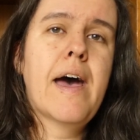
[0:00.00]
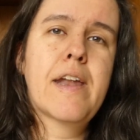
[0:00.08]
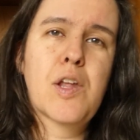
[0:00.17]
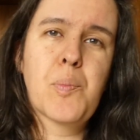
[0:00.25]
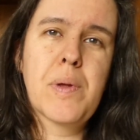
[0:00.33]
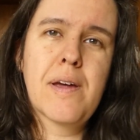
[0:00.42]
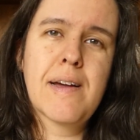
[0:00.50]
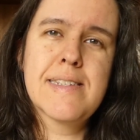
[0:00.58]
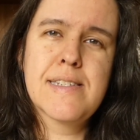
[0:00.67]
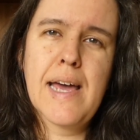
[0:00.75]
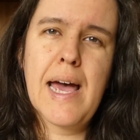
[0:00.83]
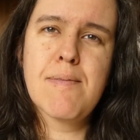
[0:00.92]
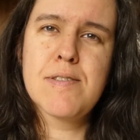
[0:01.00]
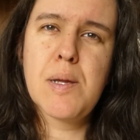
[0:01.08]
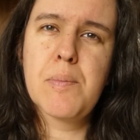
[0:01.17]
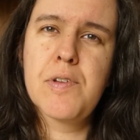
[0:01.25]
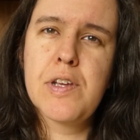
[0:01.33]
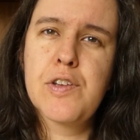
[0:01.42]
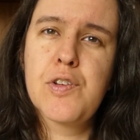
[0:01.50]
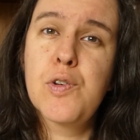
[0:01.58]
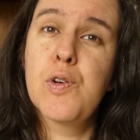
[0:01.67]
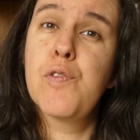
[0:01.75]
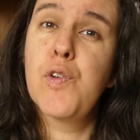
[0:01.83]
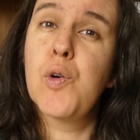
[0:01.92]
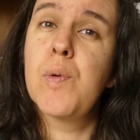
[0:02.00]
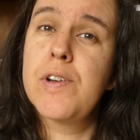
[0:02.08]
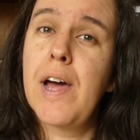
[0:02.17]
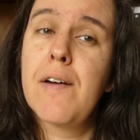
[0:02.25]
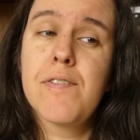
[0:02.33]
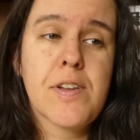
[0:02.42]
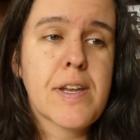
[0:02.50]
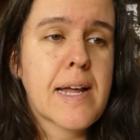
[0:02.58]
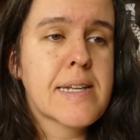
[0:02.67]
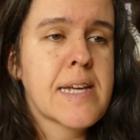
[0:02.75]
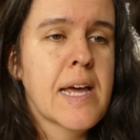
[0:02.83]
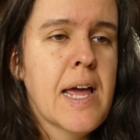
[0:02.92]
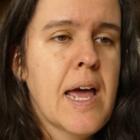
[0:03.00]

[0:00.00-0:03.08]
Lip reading: it'll be nice to have something to look forward after that,